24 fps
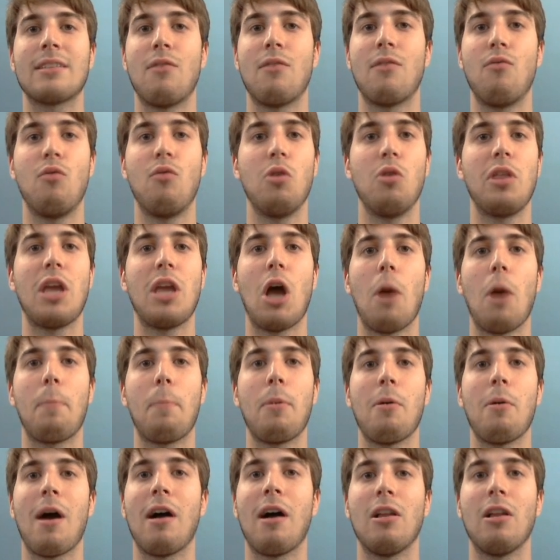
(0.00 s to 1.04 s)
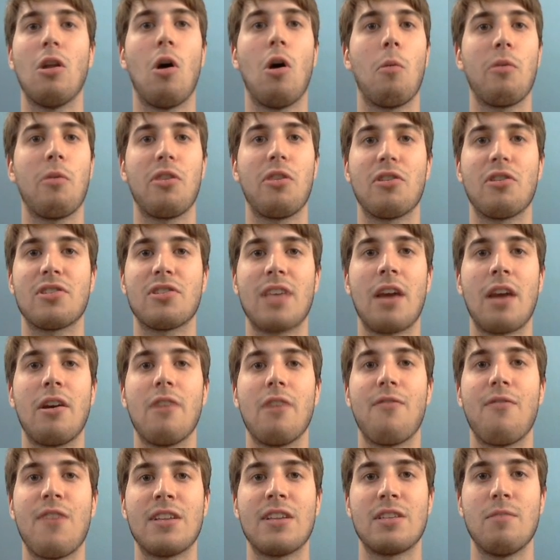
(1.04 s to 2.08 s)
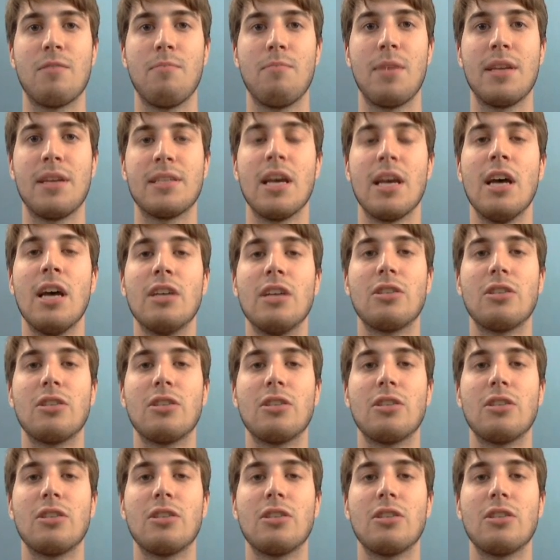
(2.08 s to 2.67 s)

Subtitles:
and really help you out along with your center defensive mids.